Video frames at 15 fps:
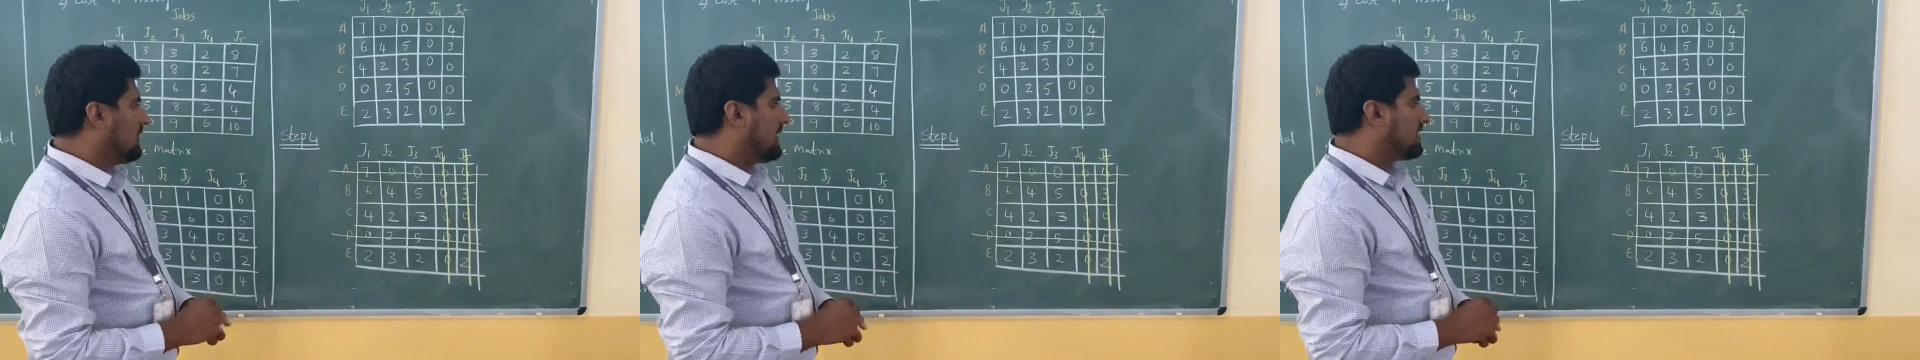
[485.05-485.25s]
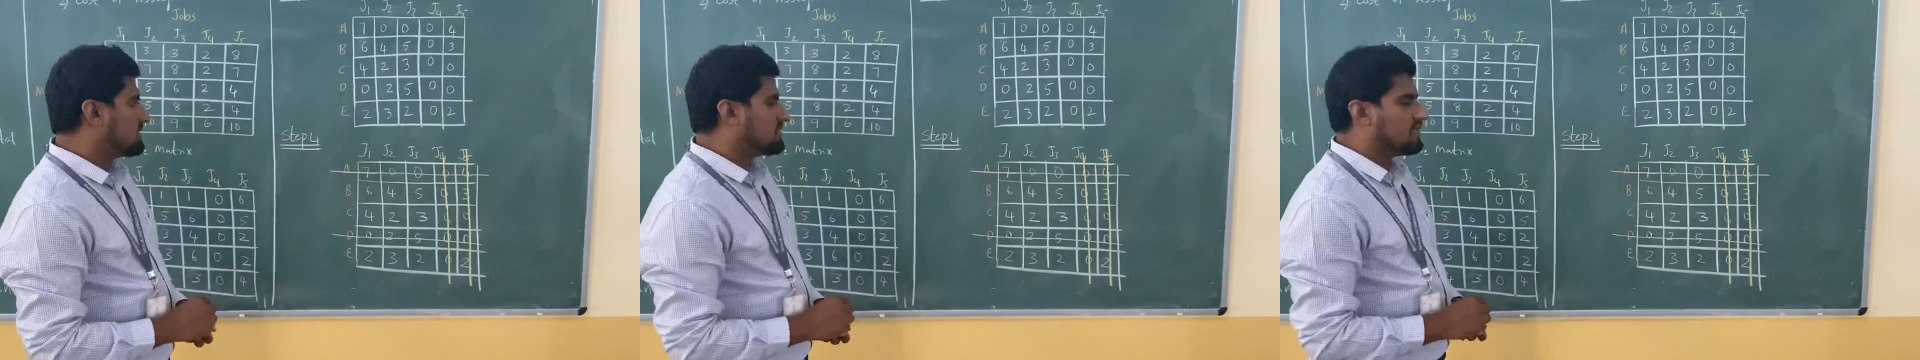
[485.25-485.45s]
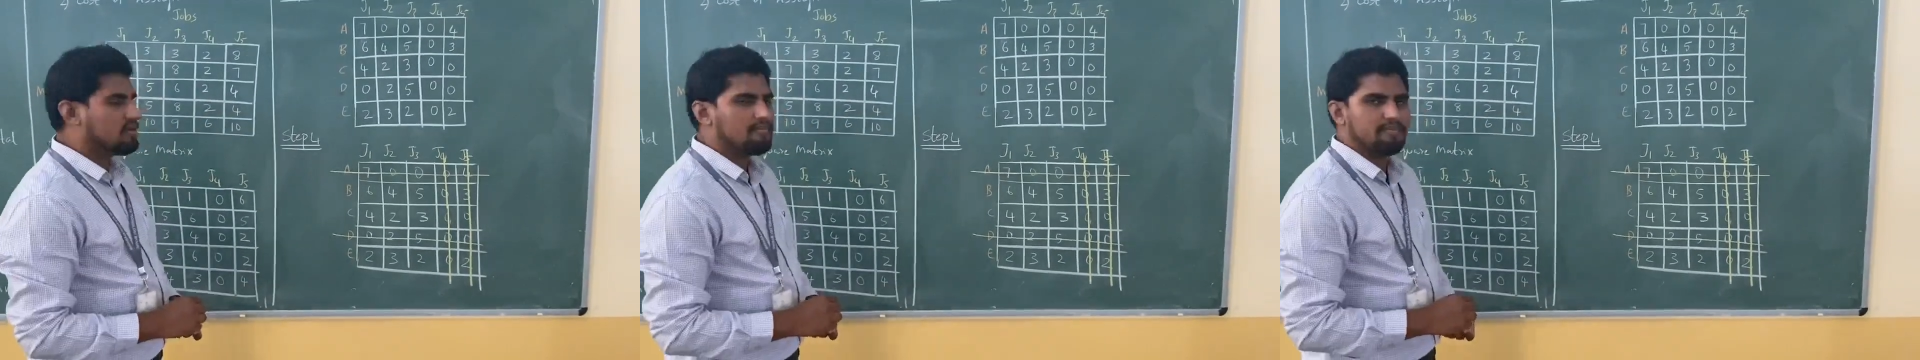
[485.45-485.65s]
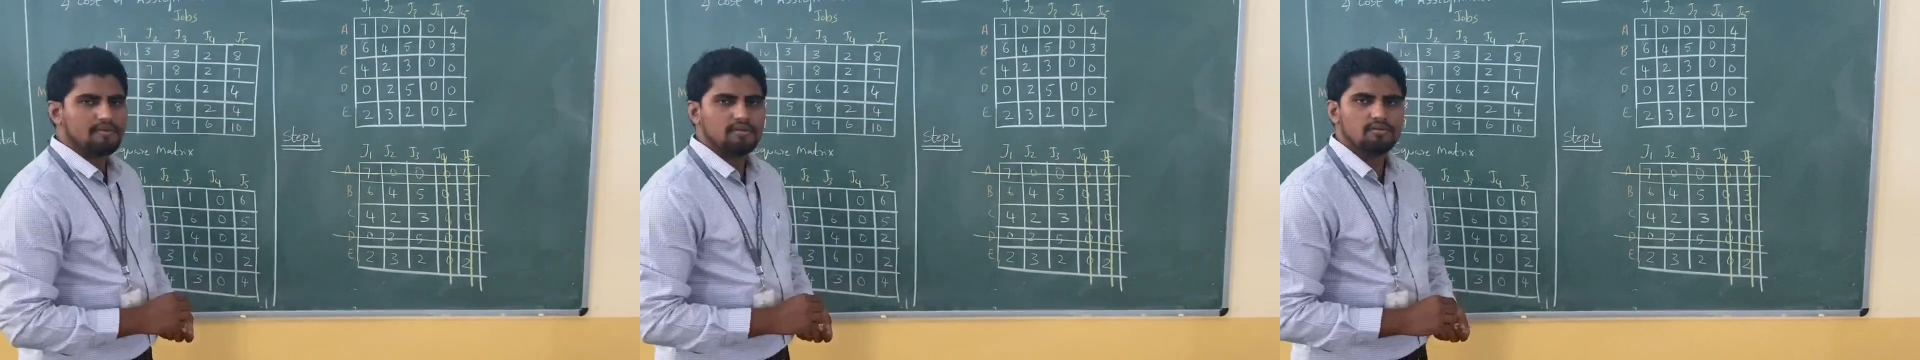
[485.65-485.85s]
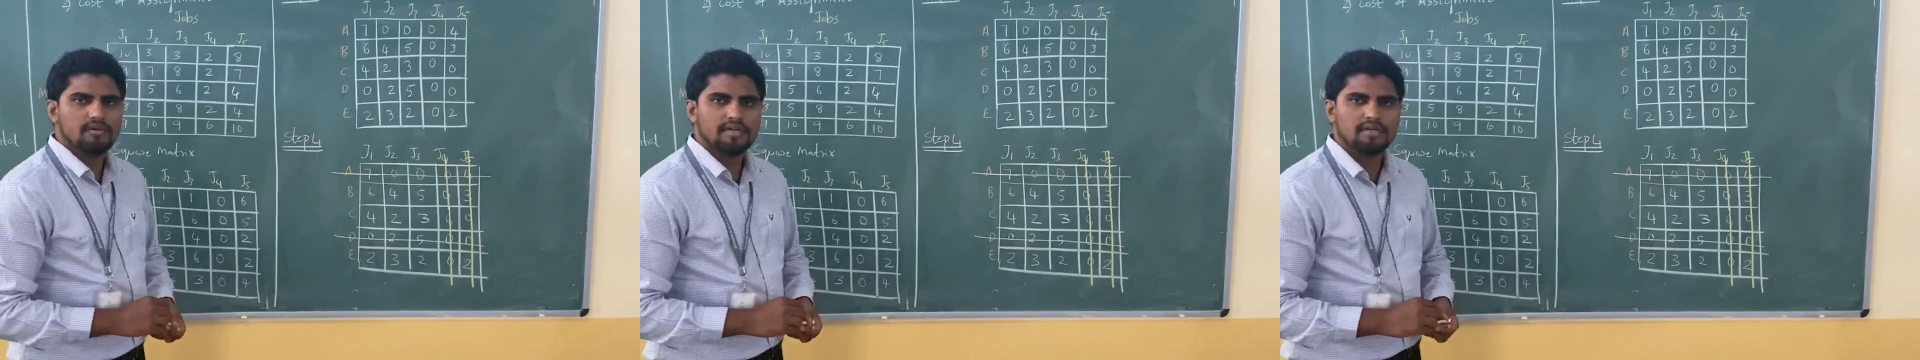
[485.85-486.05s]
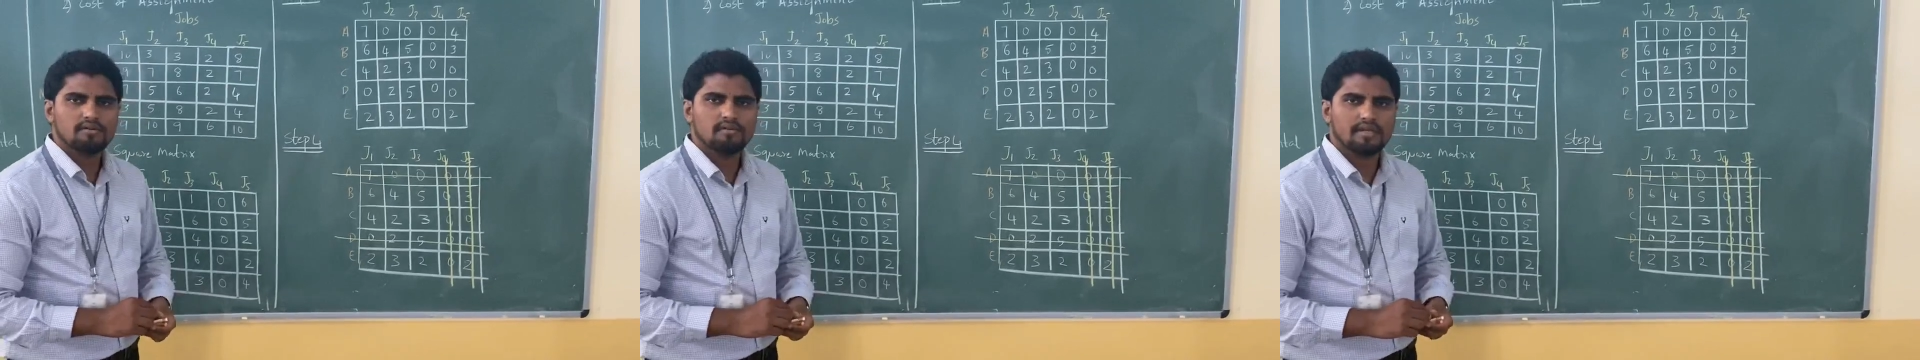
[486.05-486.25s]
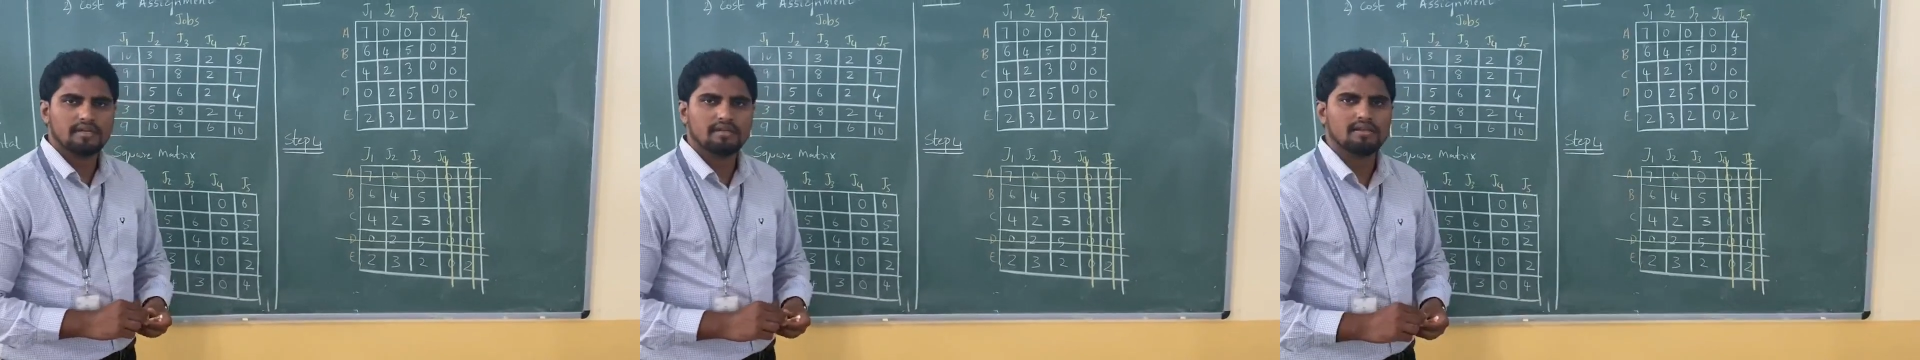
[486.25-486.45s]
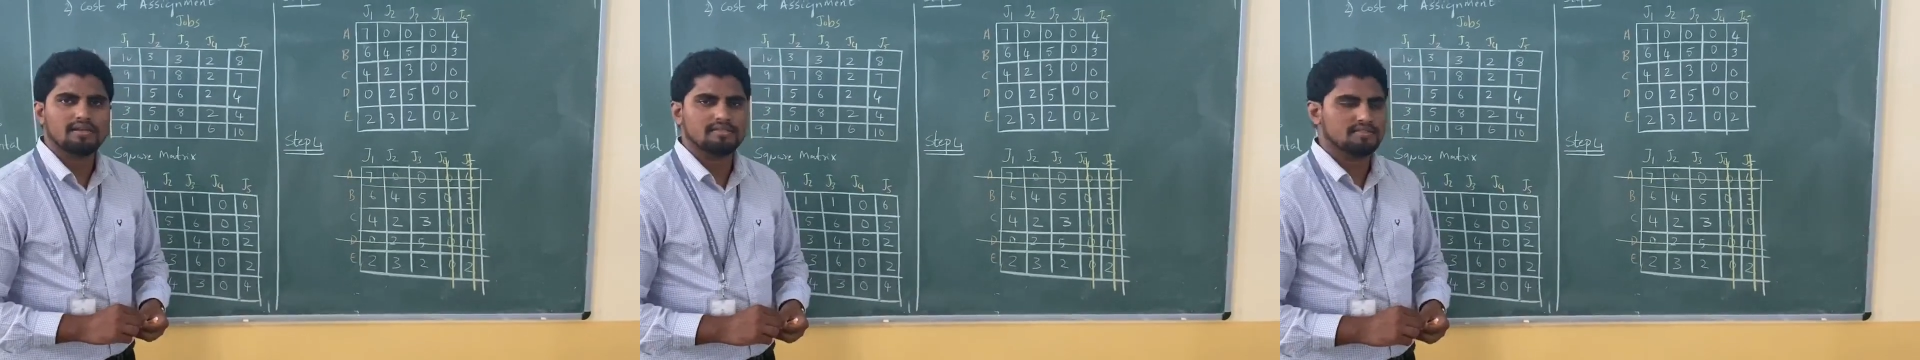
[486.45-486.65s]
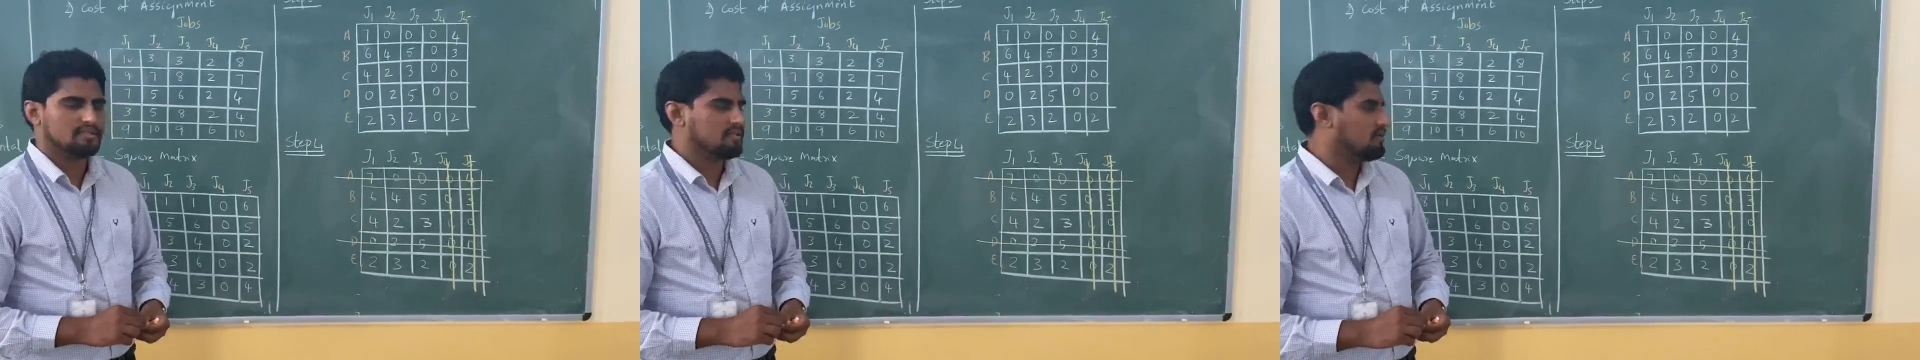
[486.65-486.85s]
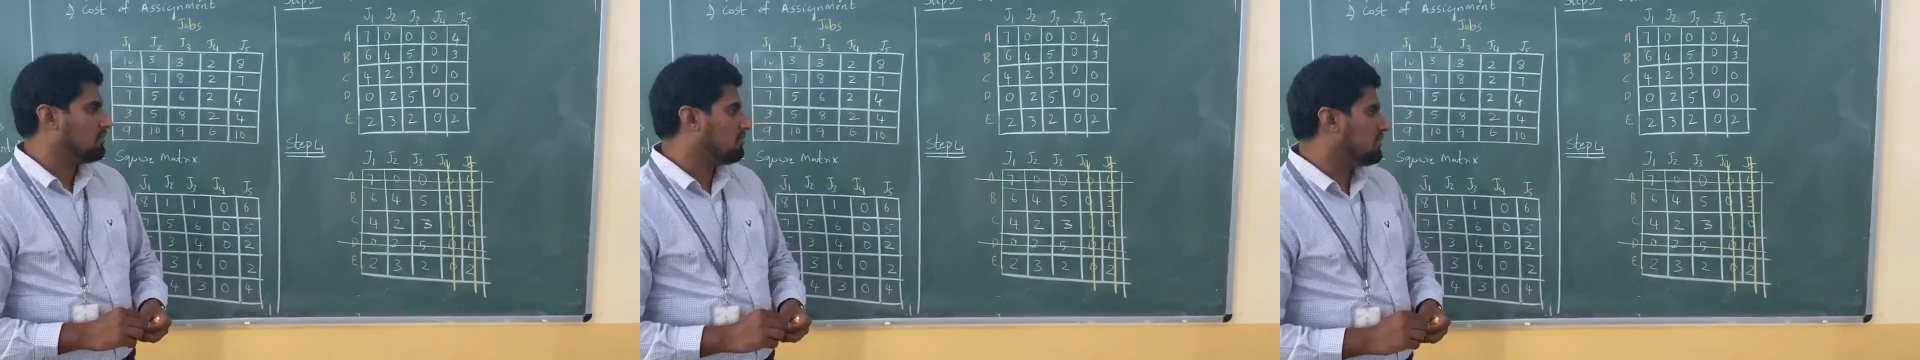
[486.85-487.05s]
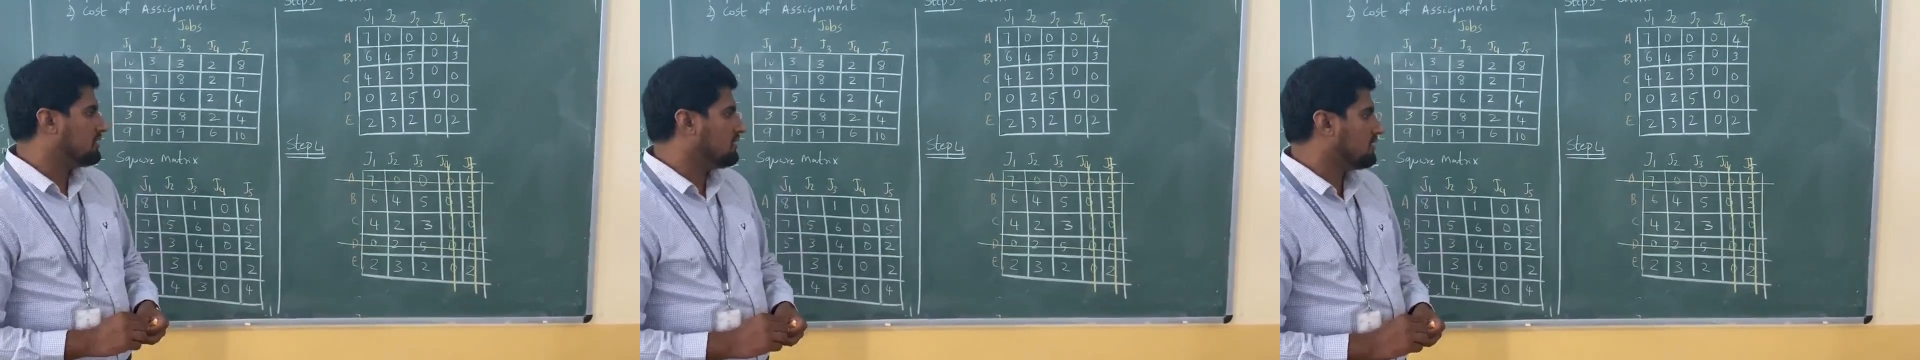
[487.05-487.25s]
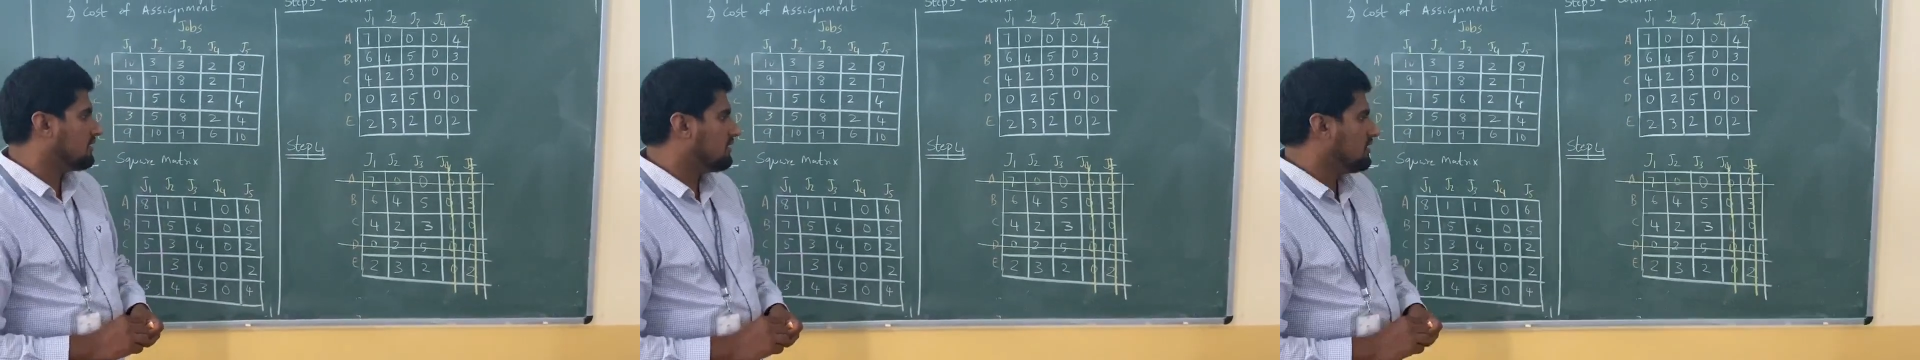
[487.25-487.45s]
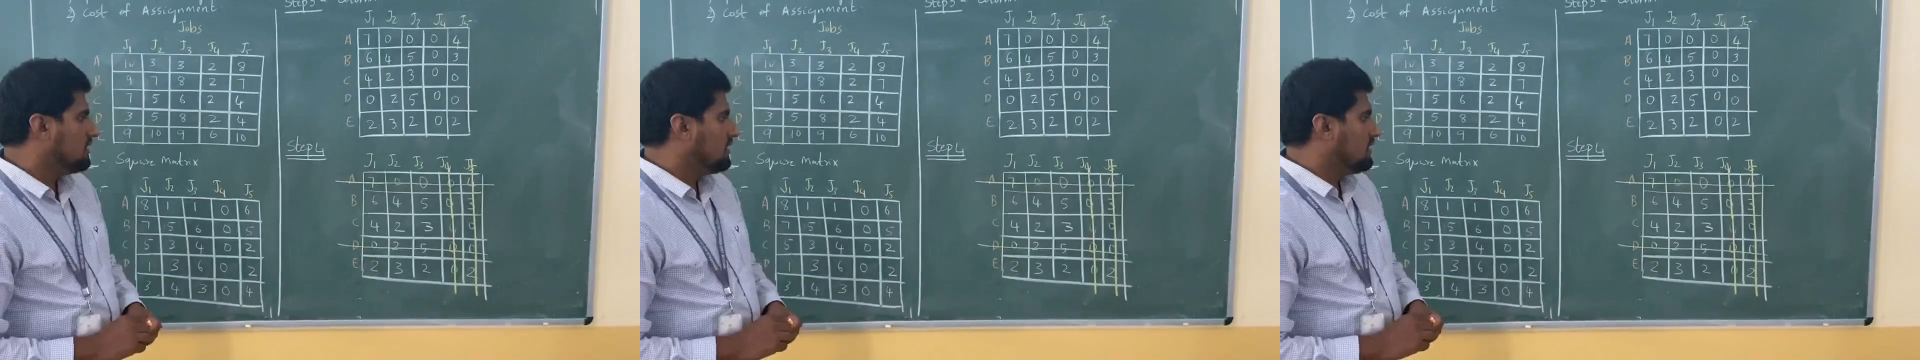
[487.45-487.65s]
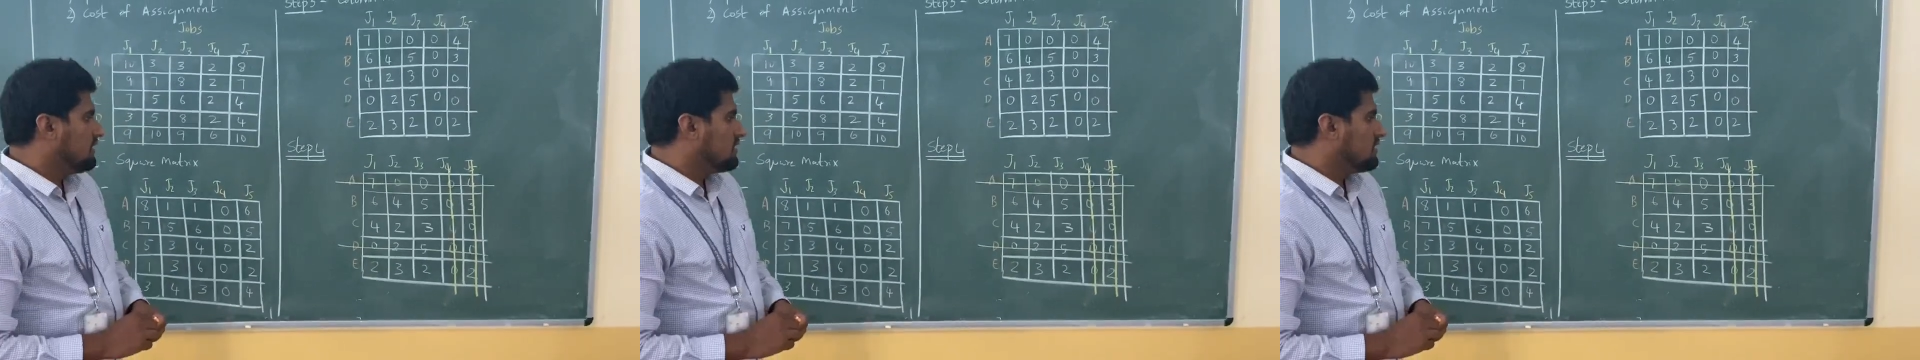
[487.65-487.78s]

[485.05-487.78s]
Next step, you need to analyze whether